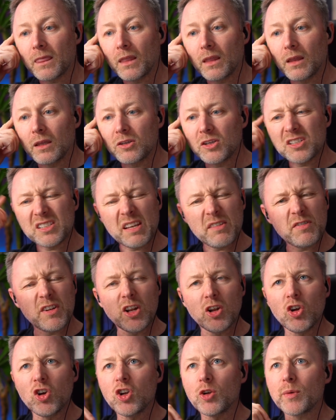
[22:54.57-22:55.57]
just every now and
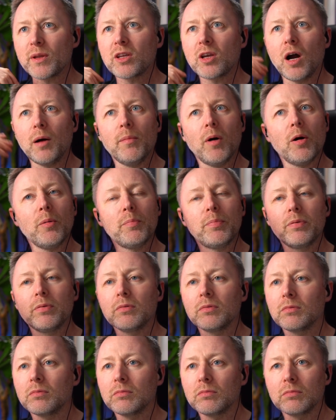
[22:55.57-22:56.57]
then it would come up
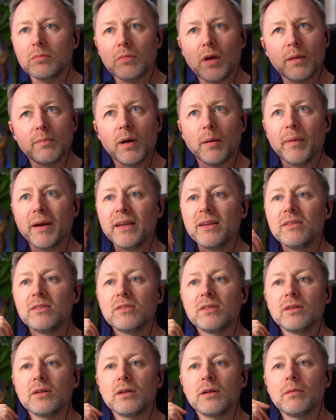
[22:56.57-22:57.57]
in my mind.
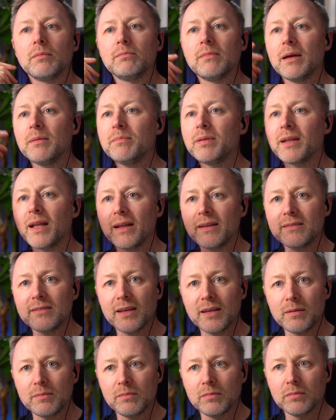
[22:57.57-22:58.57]
Remember that
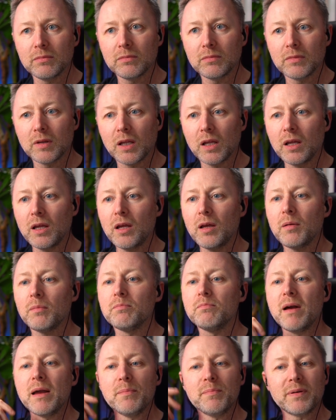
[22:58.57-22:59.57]
time?
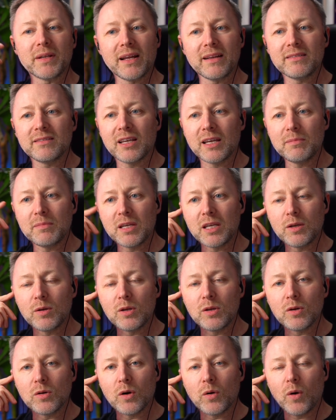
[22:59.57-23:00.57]
Remember that time
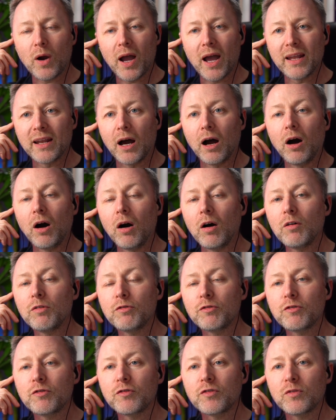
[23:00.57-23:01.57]
he, in a
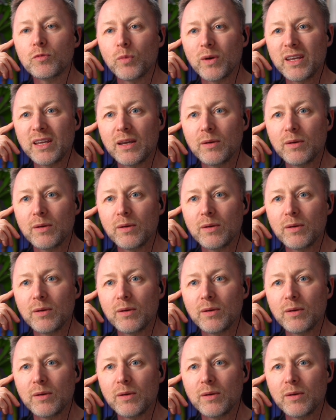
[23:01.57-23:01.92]
huff, where you